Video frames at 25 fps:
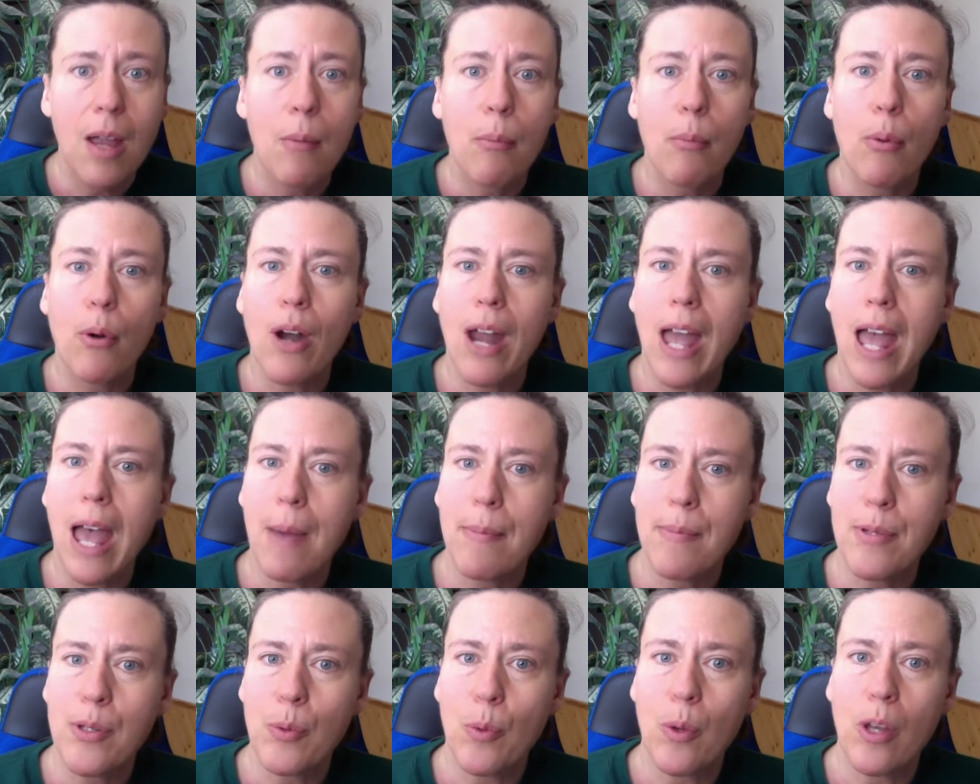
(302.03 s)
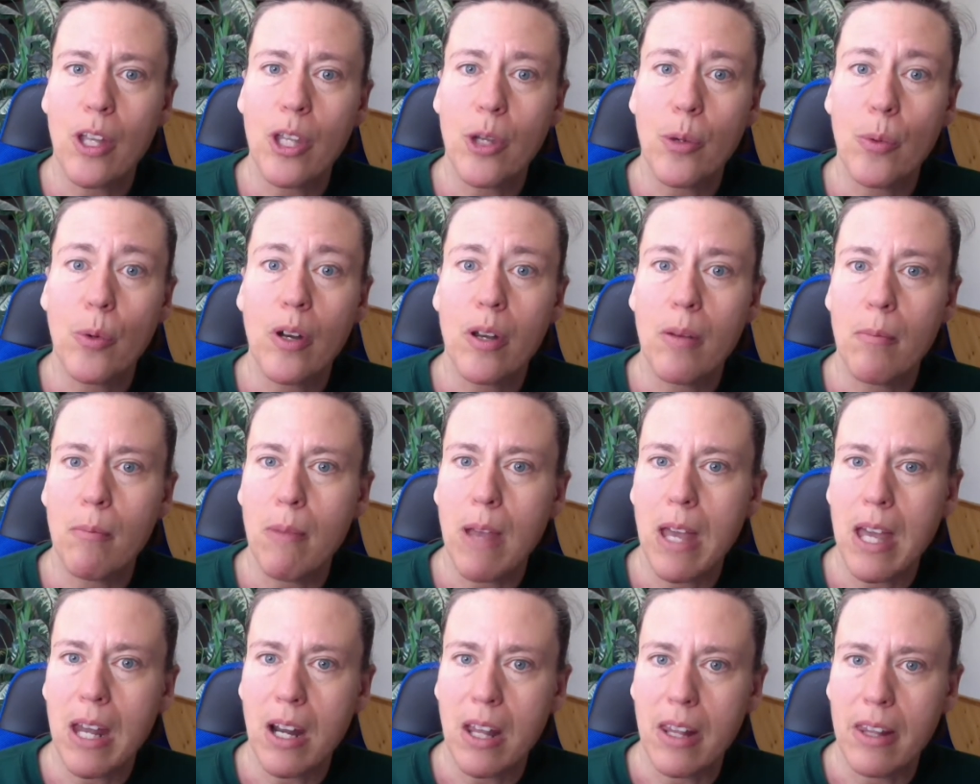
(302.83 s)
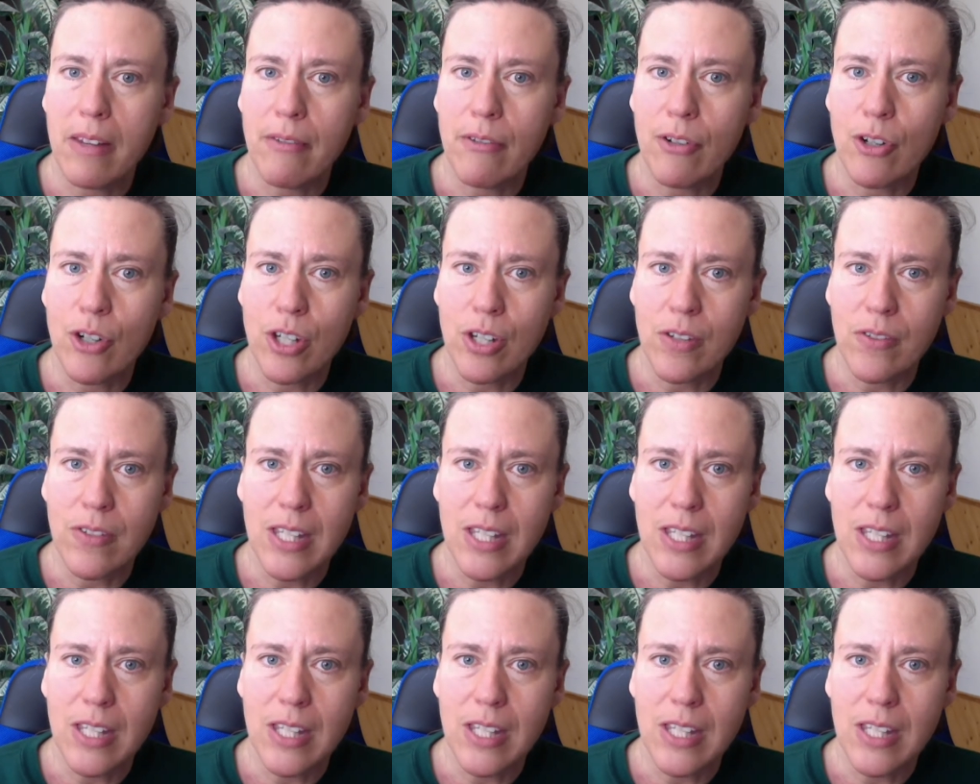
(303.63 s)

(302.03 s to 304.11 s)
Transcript: Perhaps while you were in bed on the verge of